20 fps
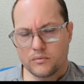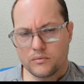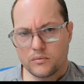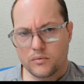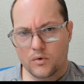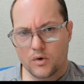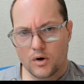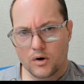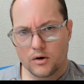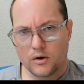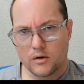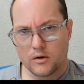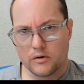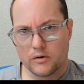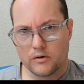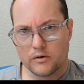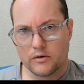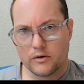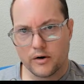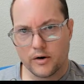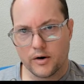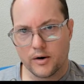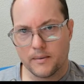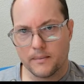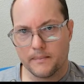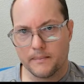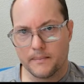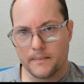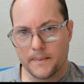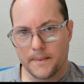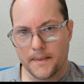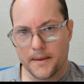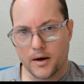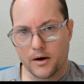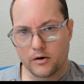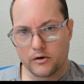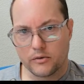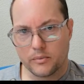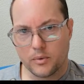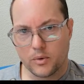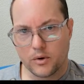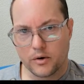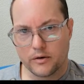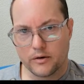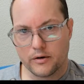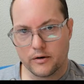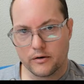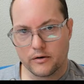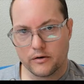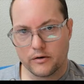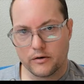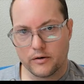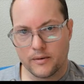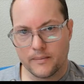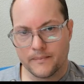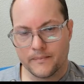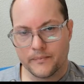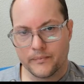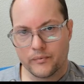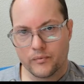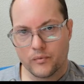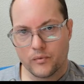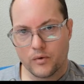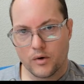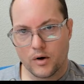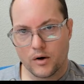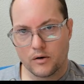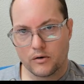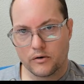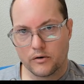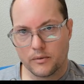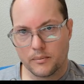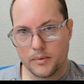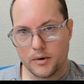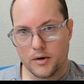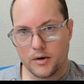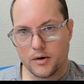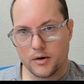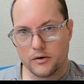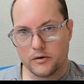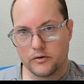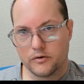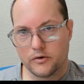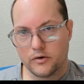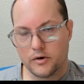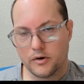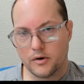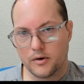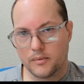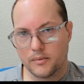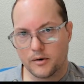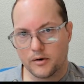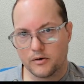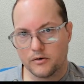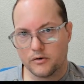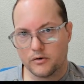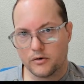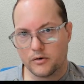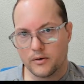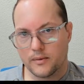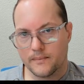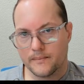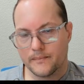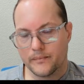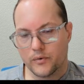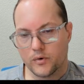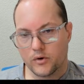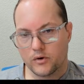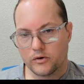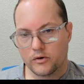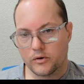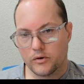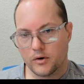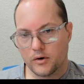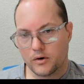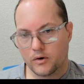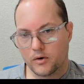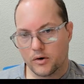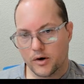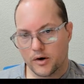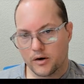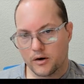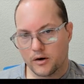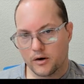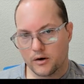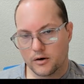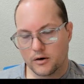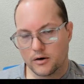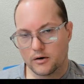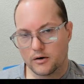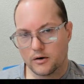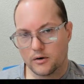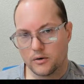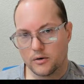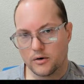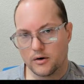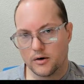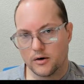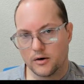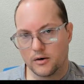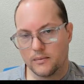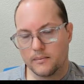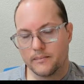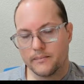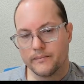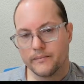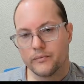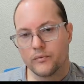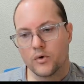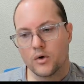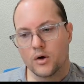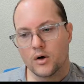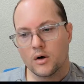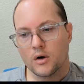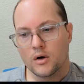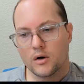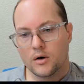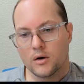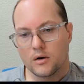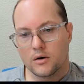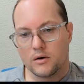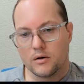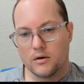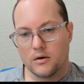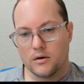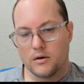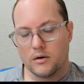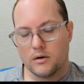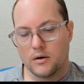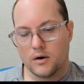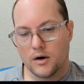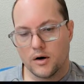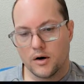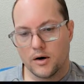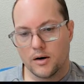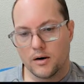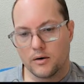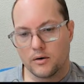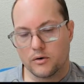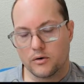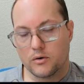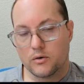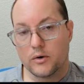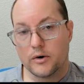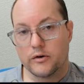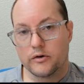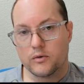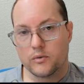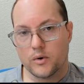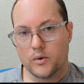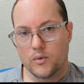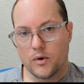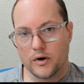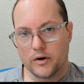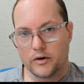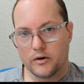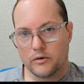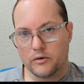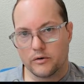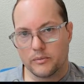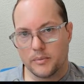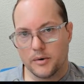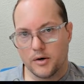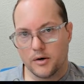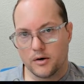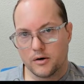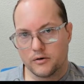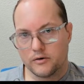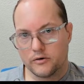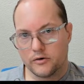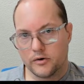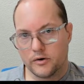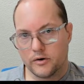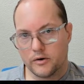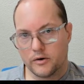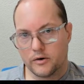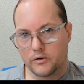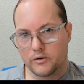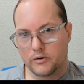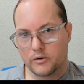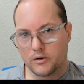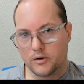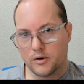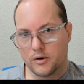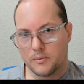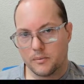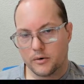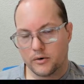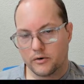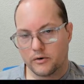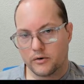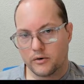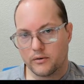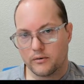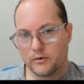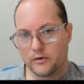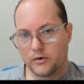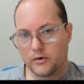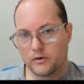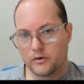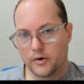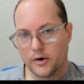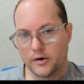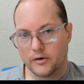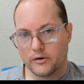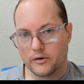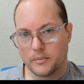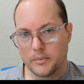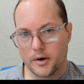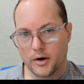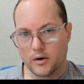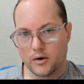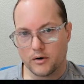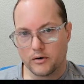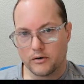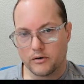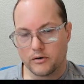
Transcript: is export this as a PNG image so that CriCut can load it in. The reason we want to use PNG is so that it preserves the transparency